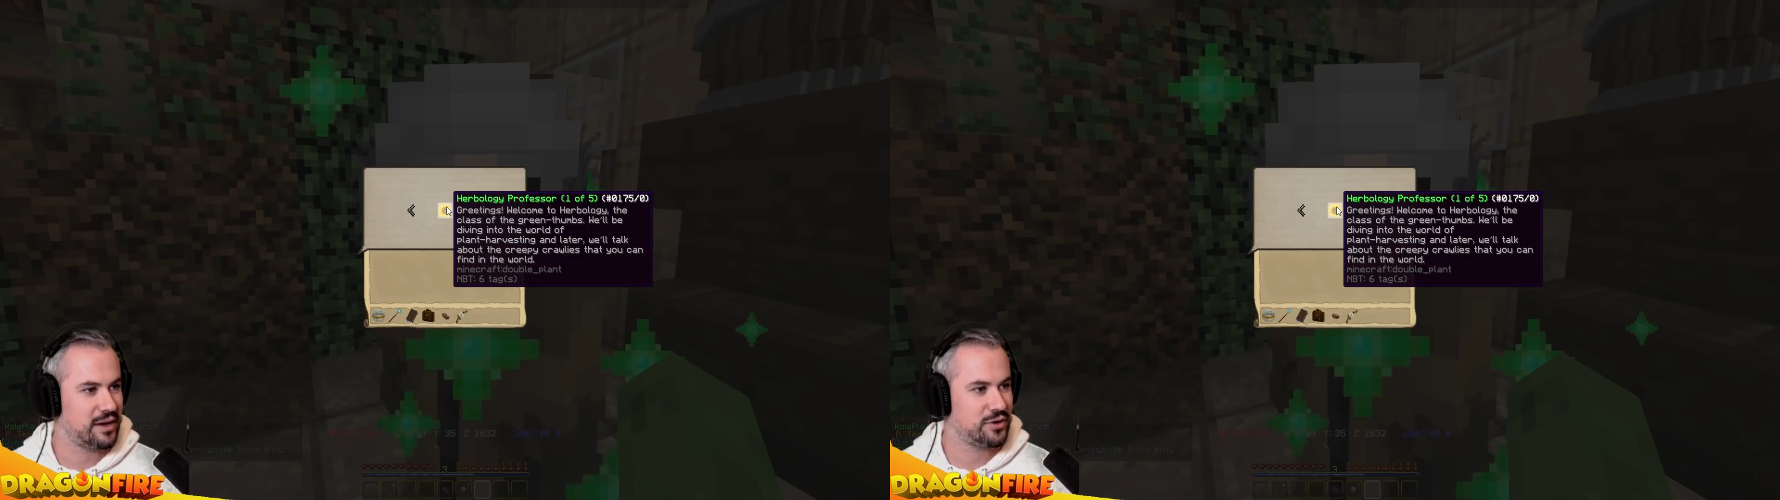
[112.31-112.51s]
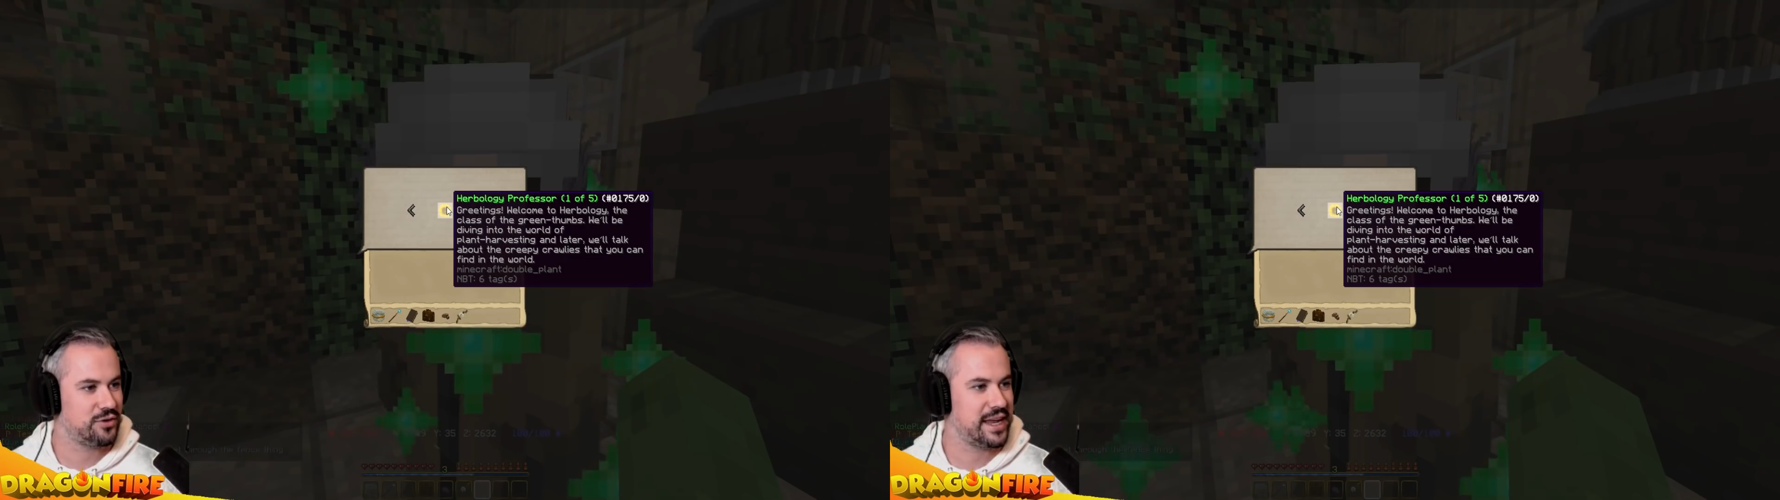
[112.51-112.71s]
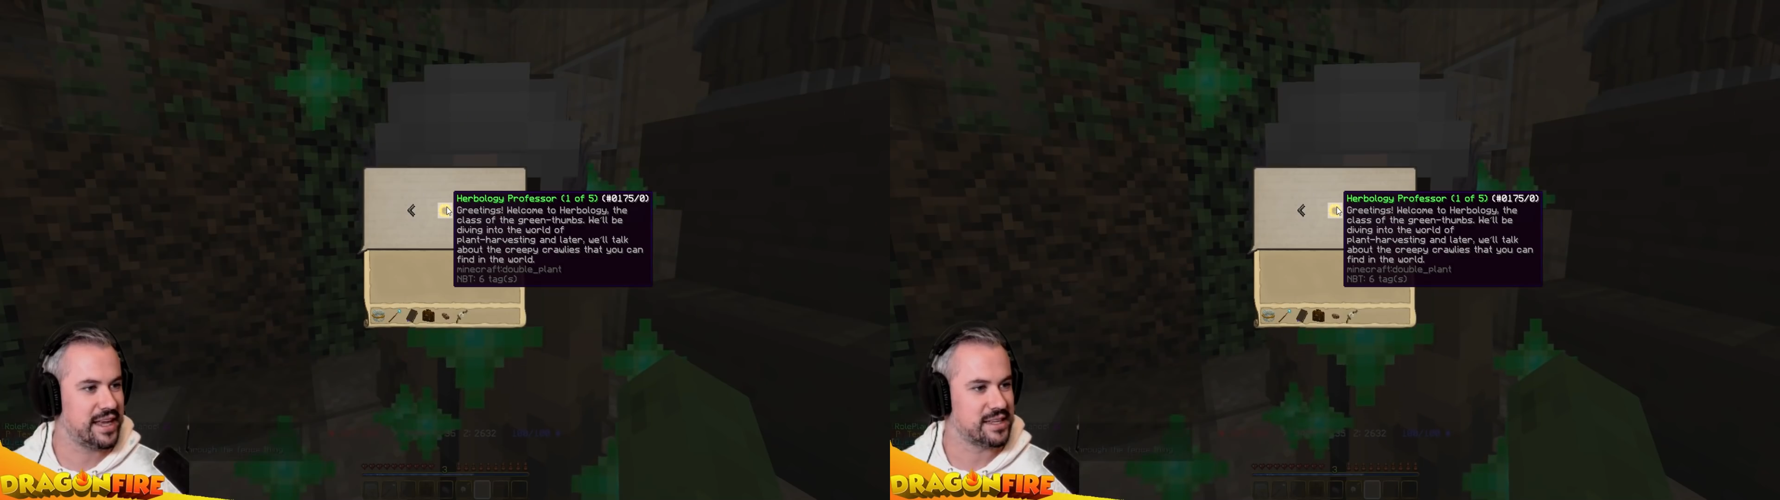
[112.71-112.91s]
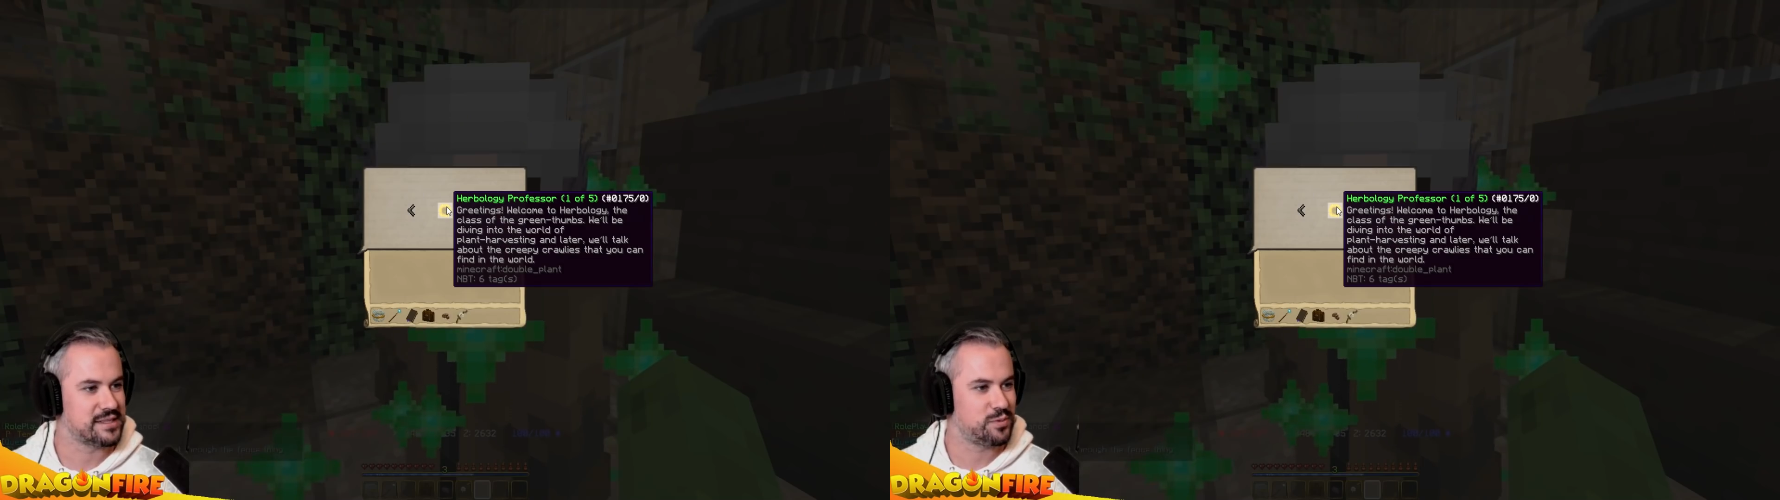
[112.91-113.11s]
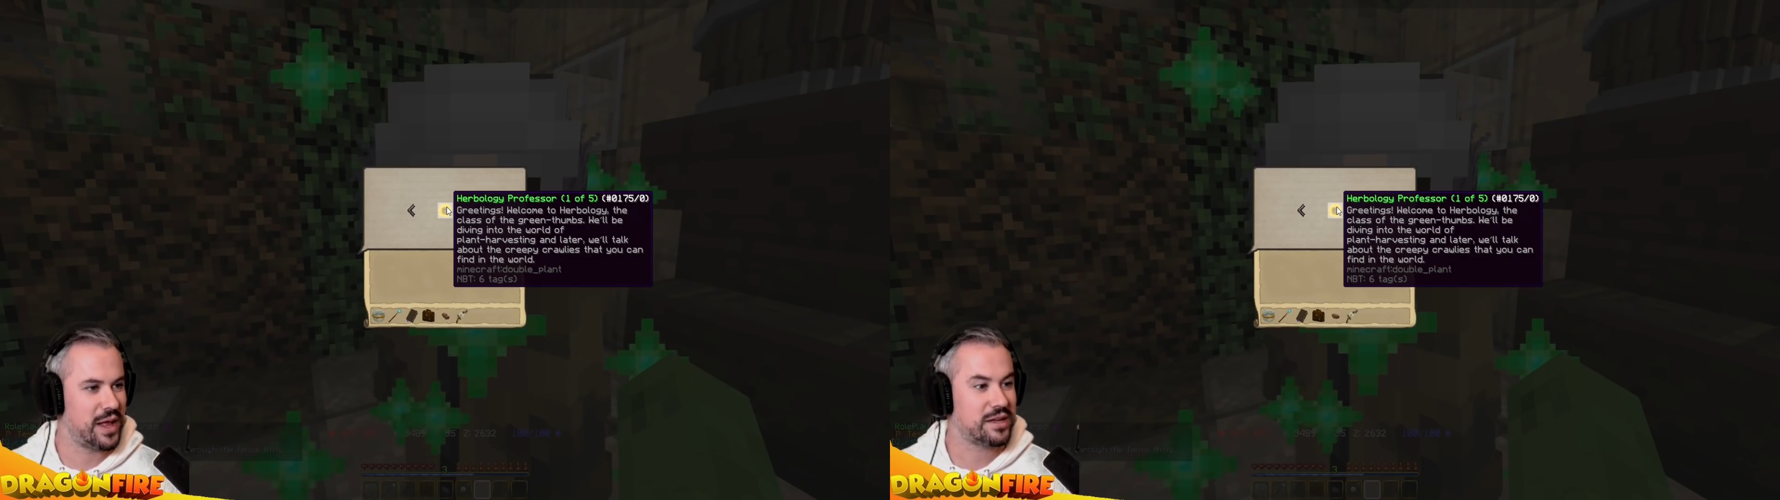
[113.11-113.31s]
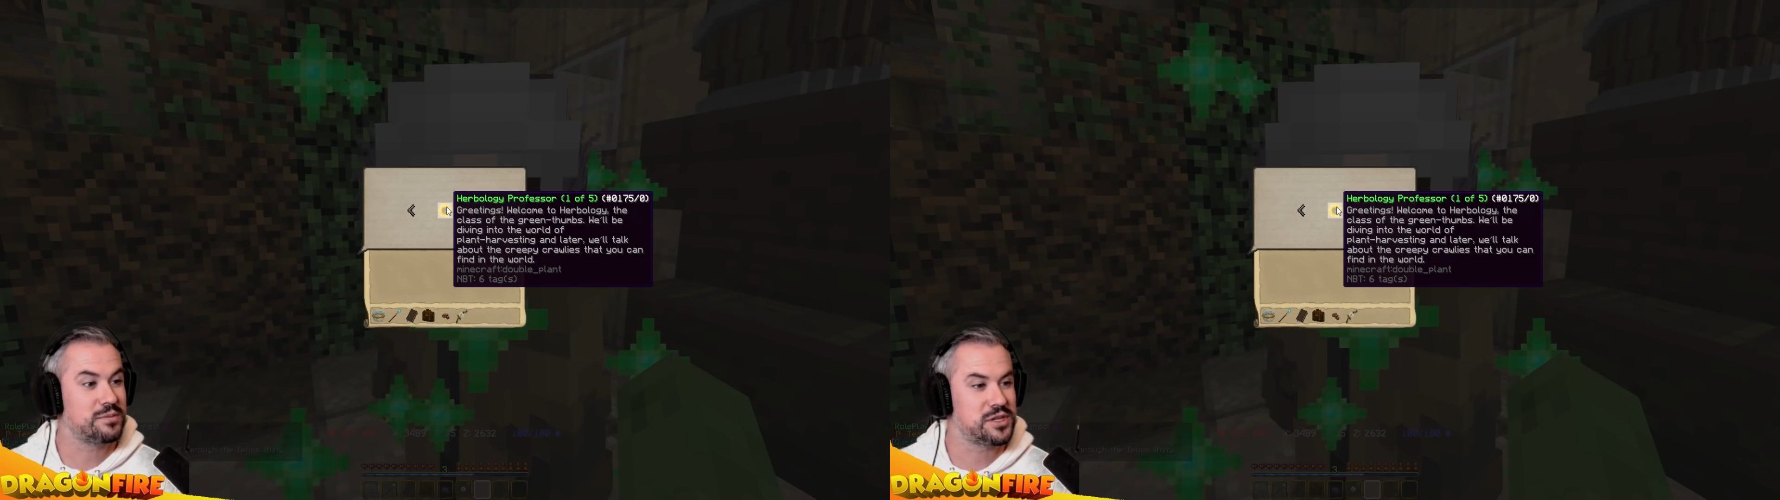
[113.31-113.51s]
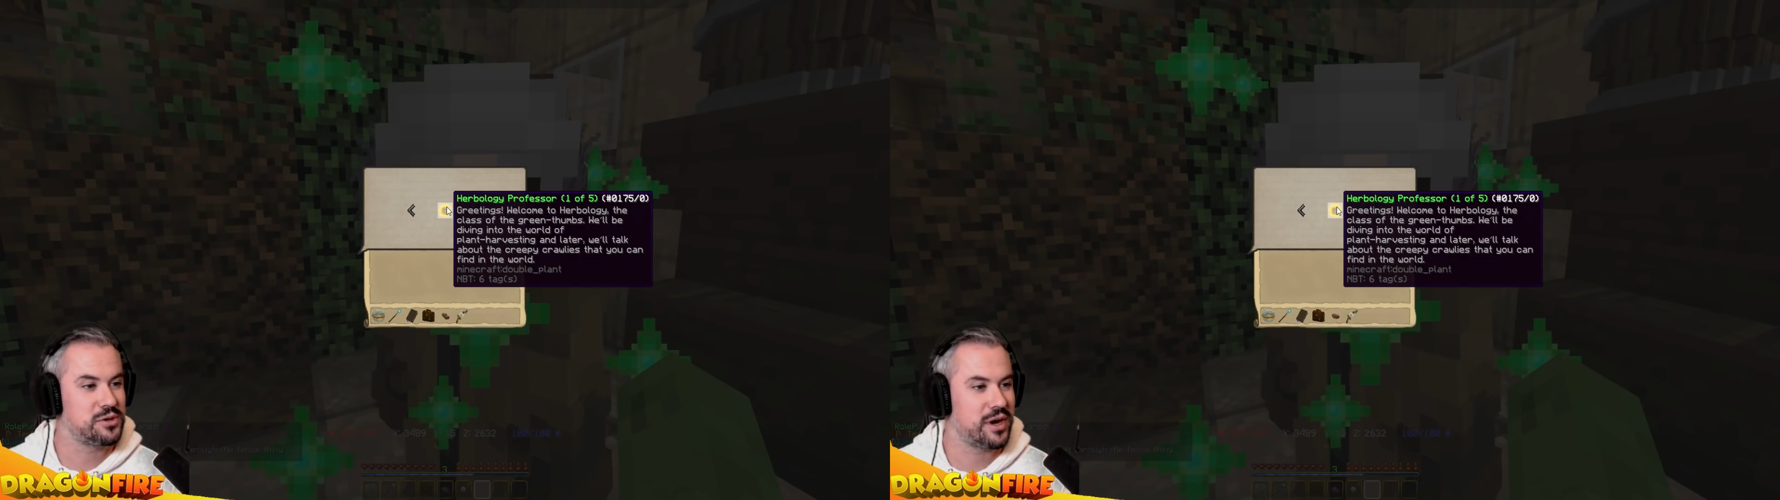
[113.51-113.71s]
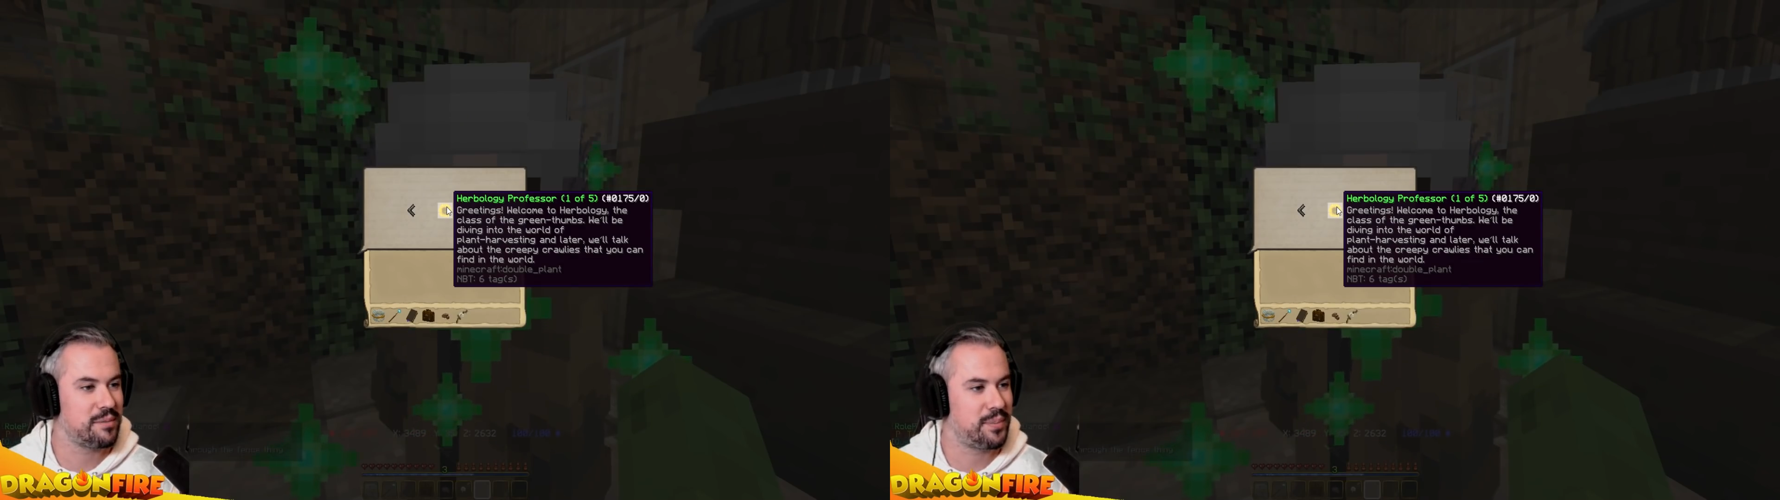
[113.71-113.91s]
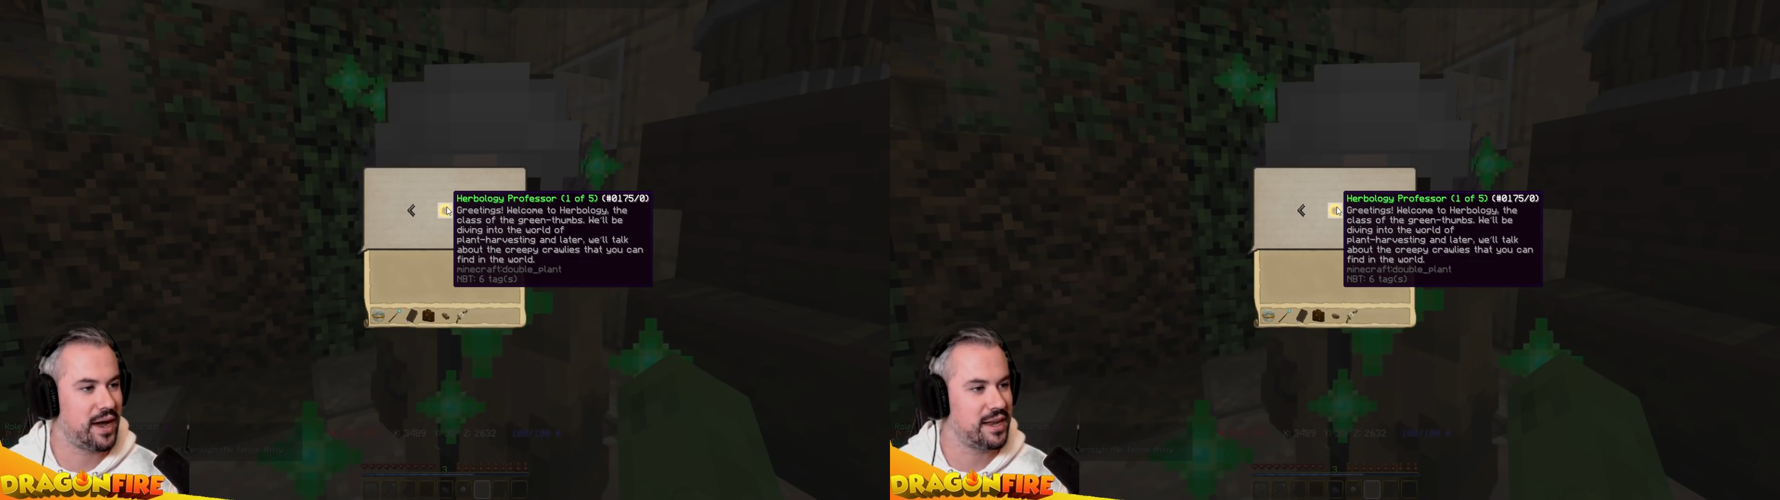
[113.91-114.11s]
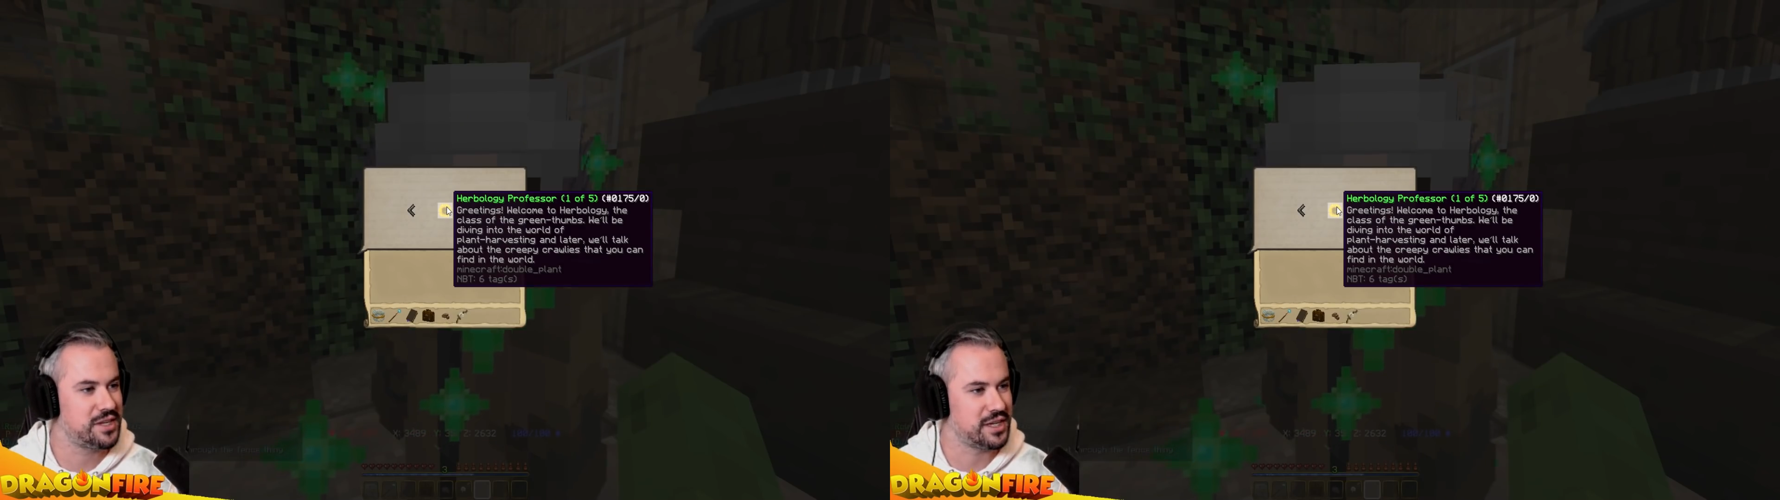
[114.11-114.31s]
Greetings! Welcome to
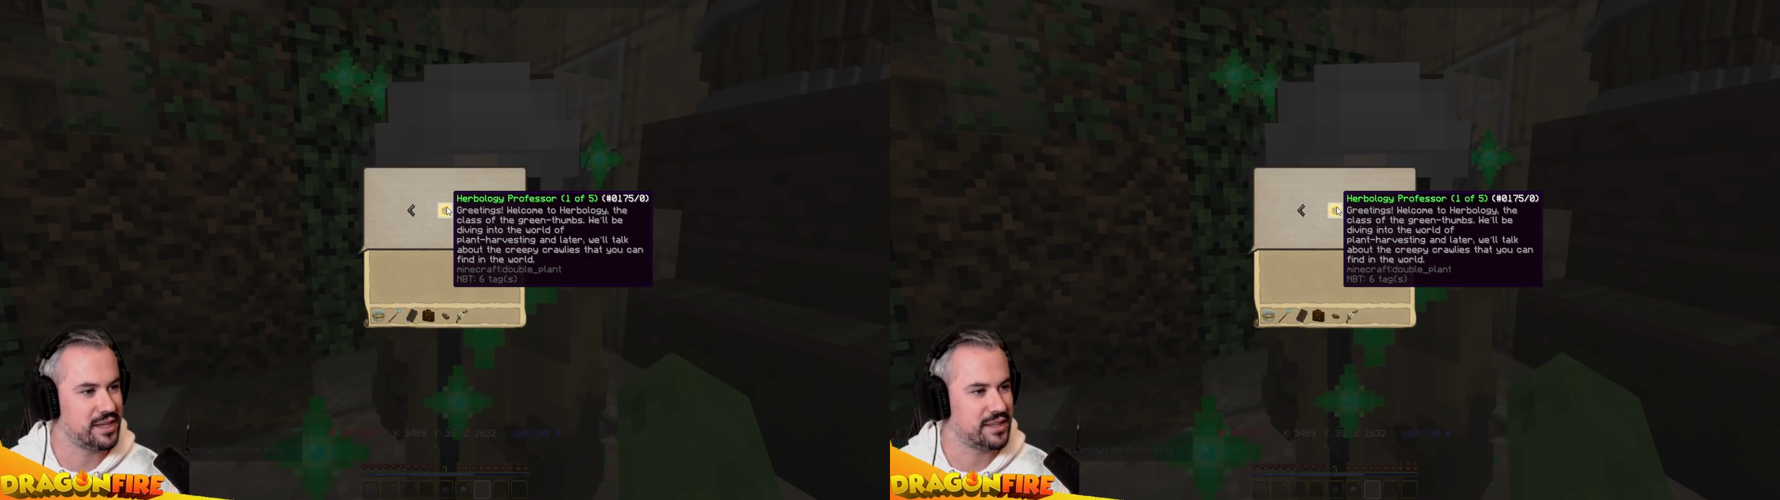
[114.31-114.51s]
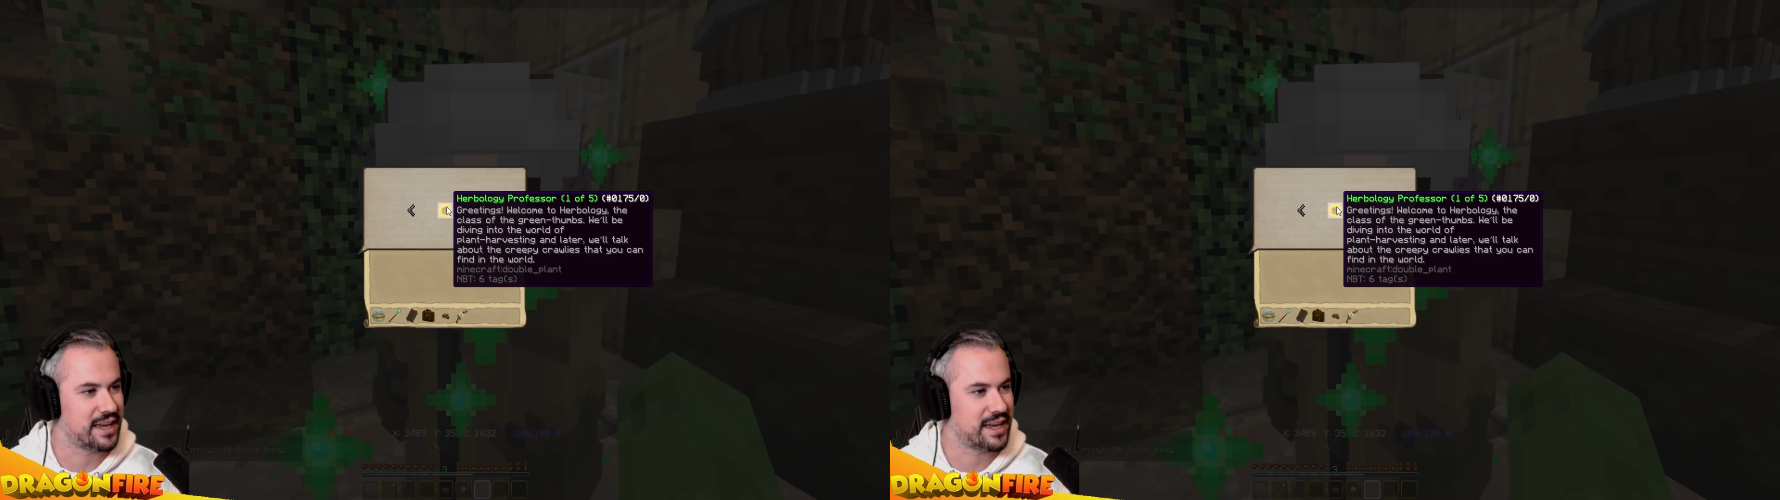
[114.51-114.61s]
Herbology,